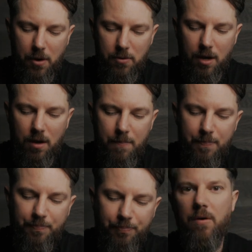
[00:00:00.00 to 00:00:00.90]
bokeh.
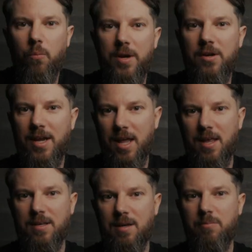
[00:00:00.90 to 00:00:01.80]
When you get
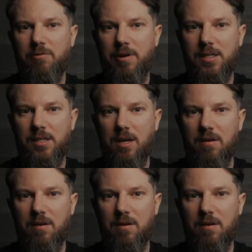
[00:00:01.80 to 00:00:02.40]
that separation,